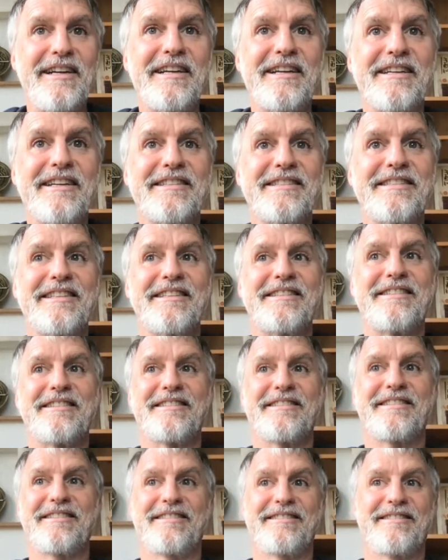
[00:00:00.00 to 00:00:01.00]
Because
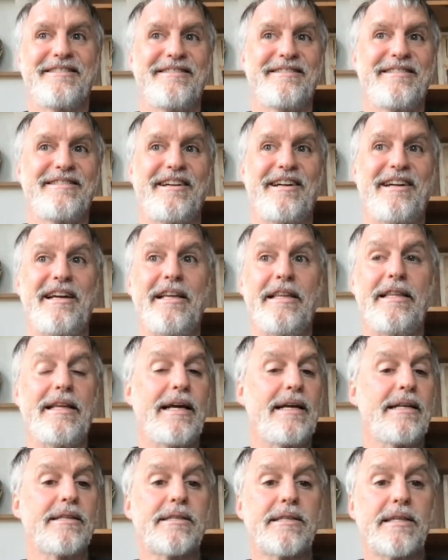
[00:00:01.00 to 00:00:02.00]
it's in
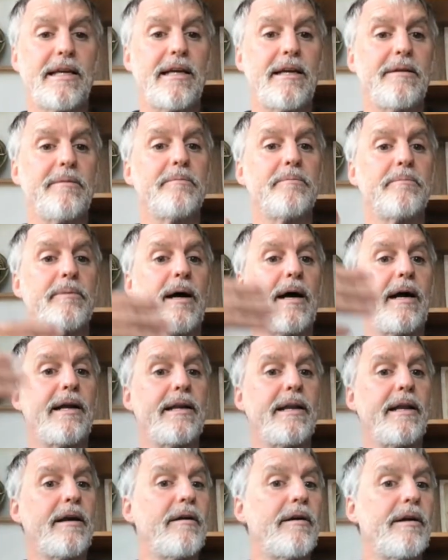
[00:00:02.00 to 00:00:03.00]
that same
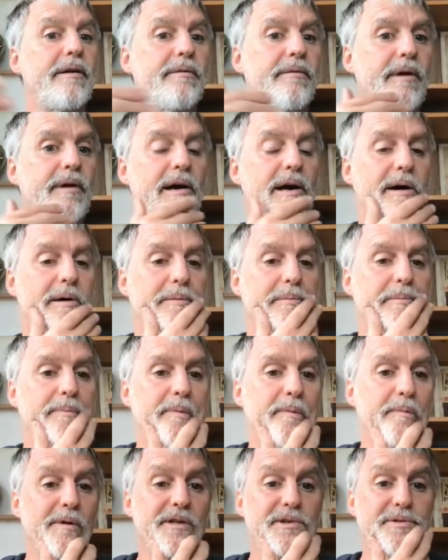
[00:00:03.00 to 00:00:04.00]
binary realm,
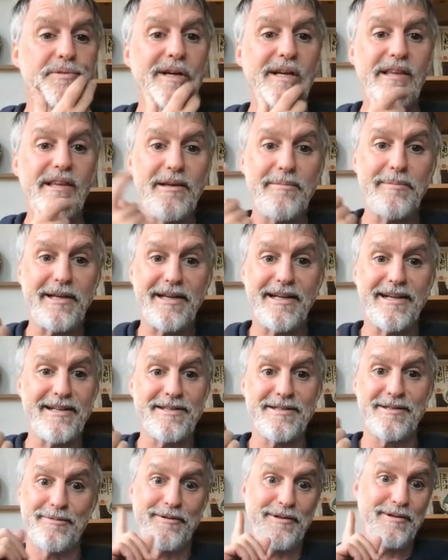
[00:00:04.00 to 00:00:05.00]
which really
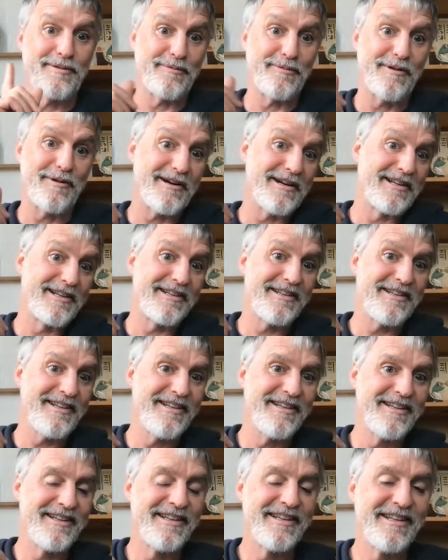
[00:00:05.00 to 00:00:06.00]
begins with 1
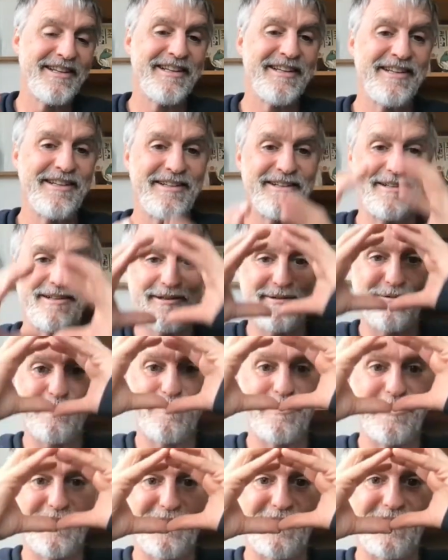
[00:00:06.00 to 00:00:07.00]
or
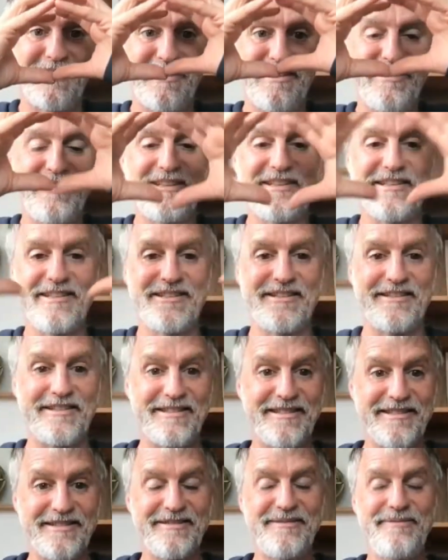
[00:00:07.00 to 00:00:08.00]
1, the
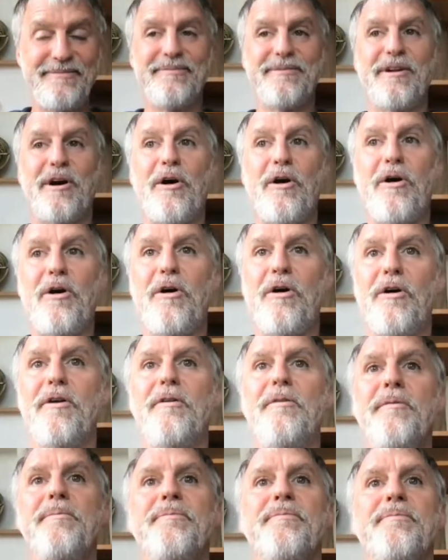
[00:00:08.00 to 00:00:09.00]

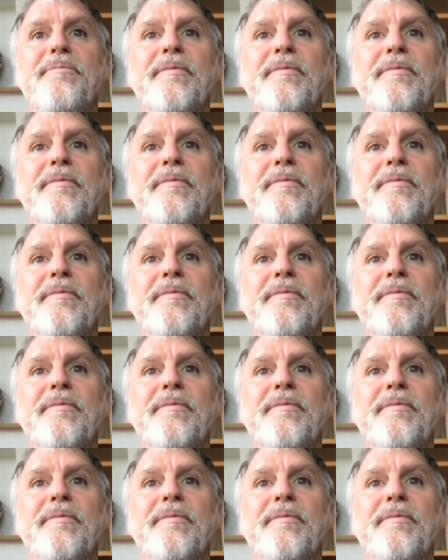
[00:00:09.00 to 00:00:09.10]
all,